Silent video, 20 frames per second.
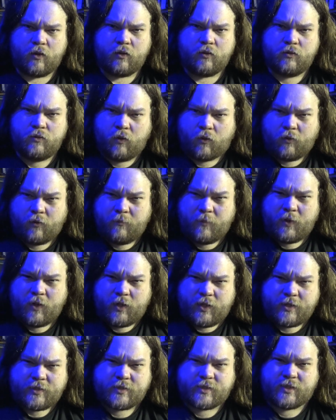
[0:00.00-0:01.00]
Normal
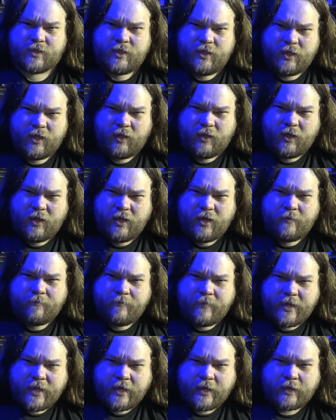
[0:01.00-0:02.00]
is killing
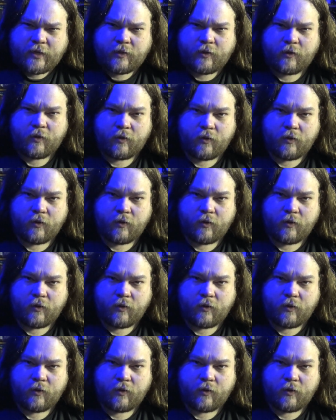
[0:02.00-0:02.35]
me.